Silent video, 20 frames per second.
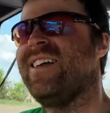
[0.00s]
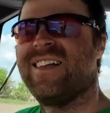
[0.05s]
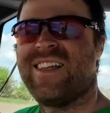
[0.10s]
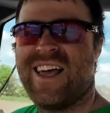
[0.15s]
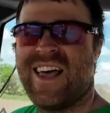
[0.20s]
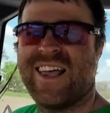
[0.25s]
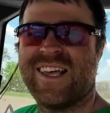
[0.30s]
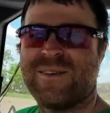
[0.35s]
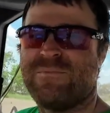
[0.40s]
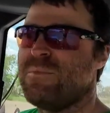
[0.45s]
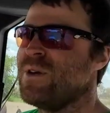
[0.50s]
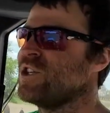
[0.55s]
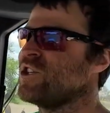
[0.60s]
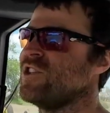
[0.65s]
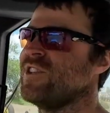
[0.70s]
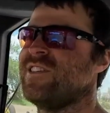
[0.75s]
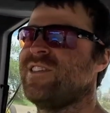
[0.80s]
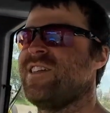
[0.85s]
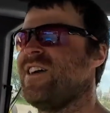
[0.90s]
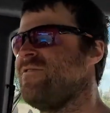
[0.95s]
God,
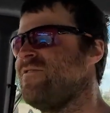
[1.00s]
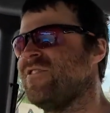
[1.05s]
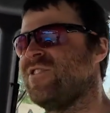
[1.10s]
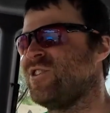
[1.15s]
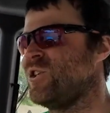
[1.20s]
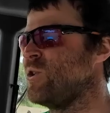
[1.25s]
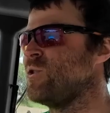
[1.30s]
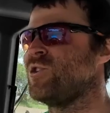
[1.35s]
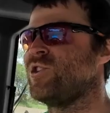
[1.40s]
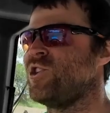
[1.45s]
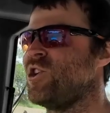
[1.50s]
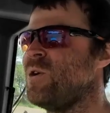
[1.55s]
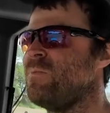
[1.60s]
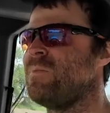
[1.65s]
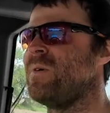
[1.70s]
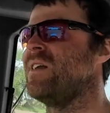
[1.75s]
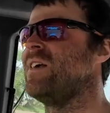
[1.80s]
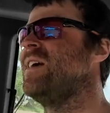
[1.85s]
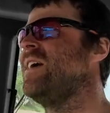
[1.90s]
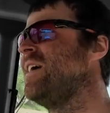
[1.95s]
emission stuff is so stupid.